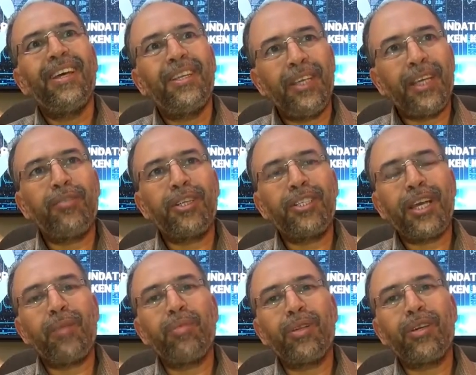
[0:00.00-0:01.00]
Take, for
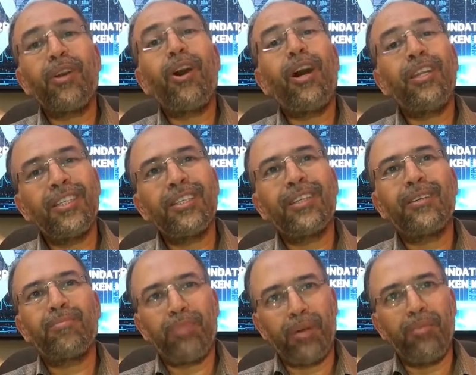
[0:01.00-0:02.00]
example, the content
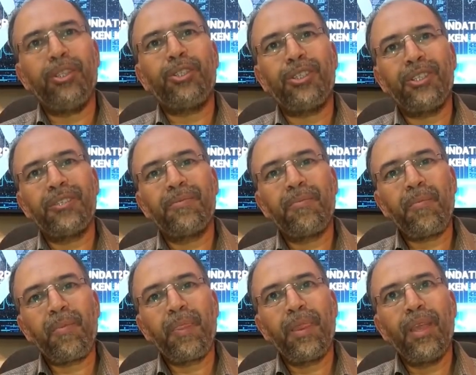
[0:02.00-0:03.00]
publishers
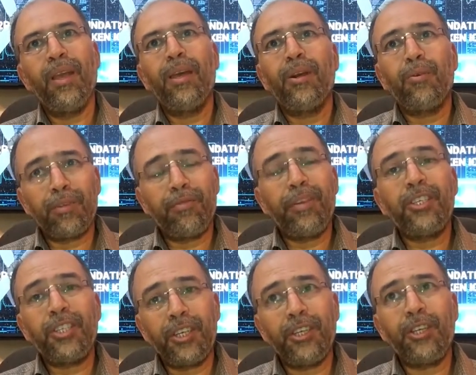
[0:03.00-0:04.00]
who are
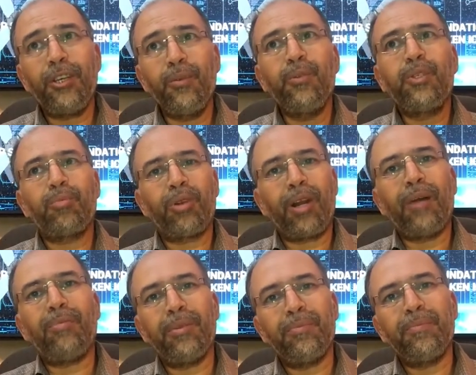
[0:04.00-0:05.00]
facing a huge
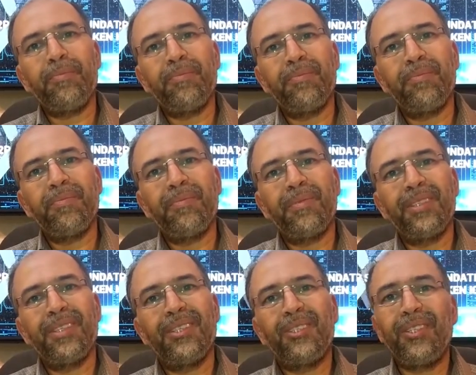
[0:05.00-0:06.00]
problem
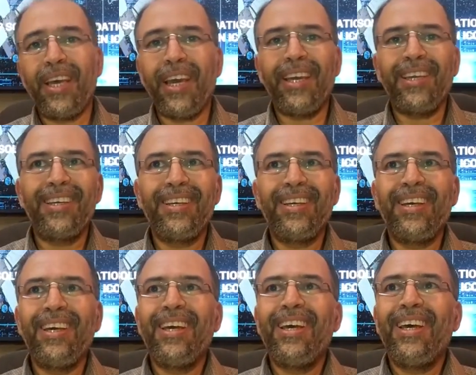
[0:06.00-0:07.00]
today.
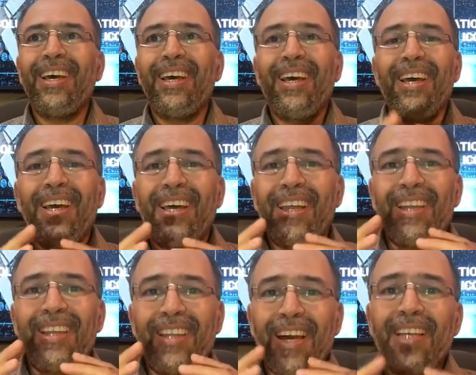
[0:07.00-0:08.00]

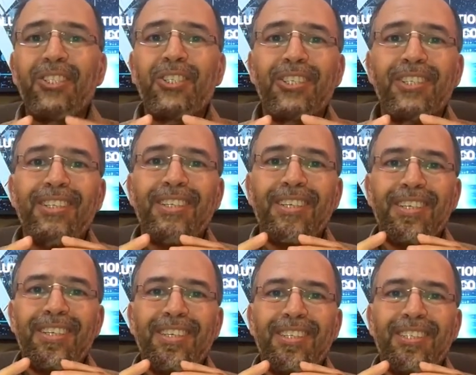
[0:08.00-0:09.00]
That's
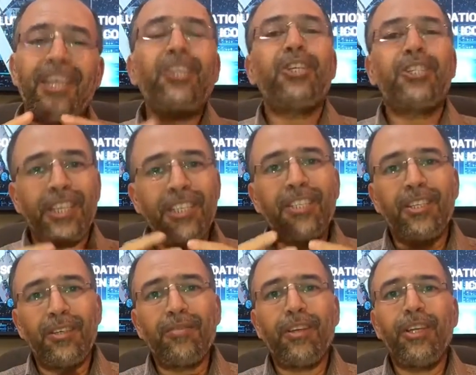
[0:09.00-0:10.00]
such a
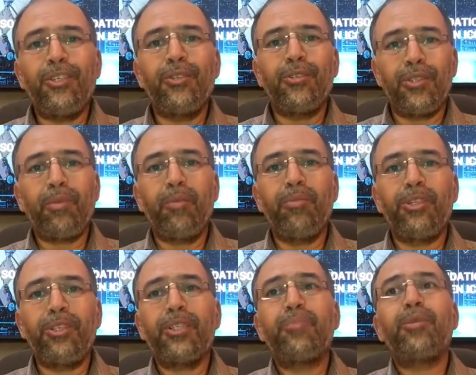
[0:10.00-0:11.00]
sensitive issue to the
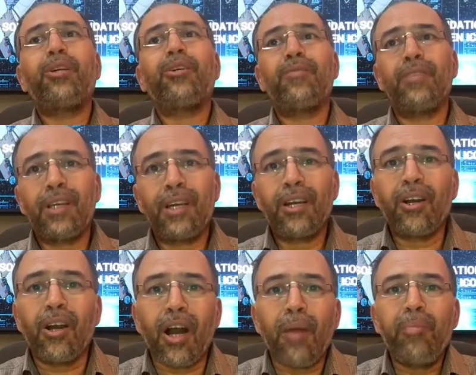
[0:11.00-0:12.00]
publishers because of the
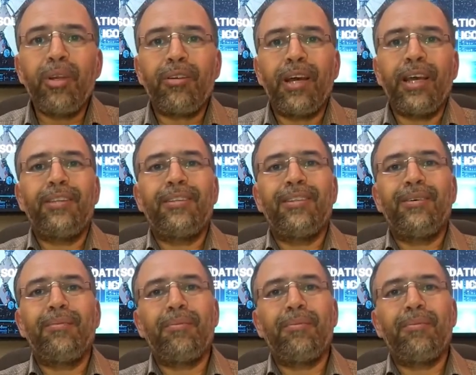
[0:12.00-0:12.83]
copyright,